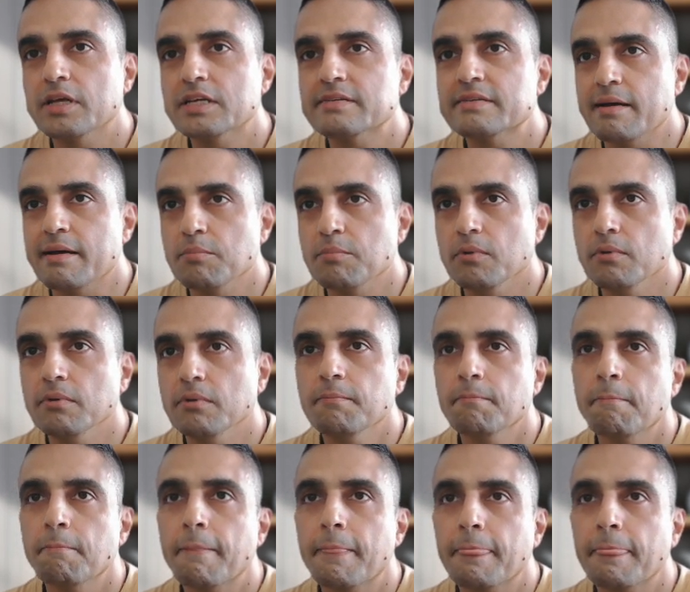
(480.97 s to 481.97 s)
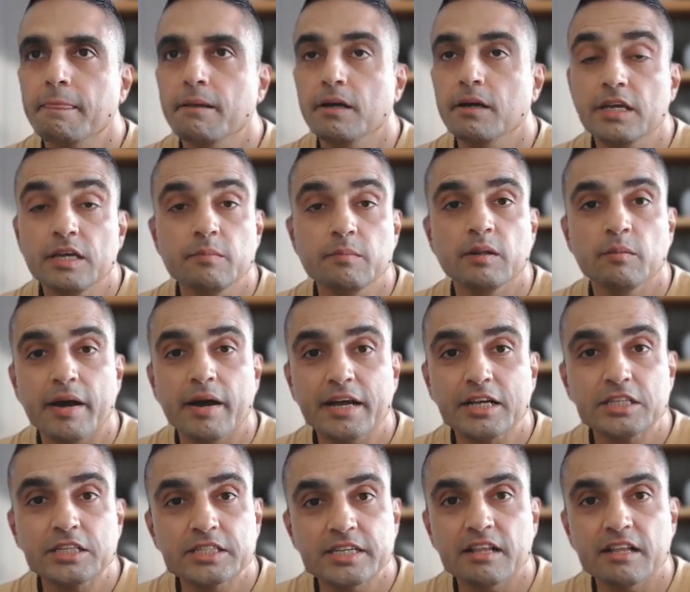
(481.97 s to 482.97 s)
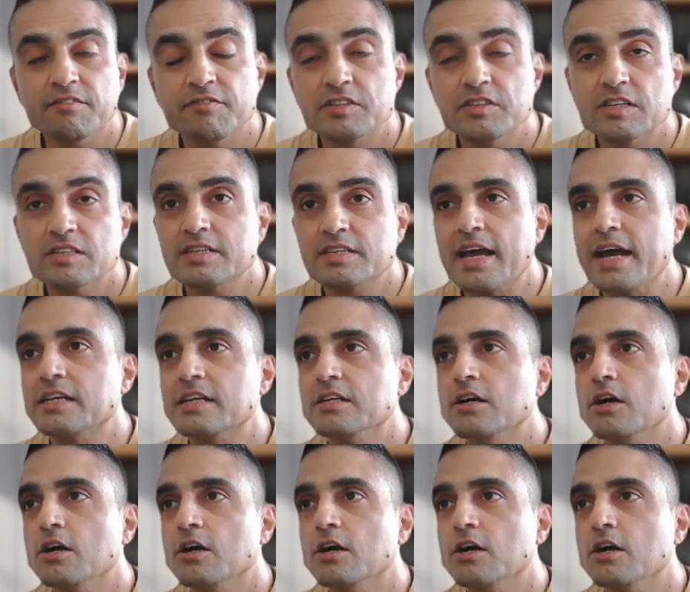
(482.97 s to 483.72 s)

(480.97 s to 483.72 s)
example, the email by itself is a scanned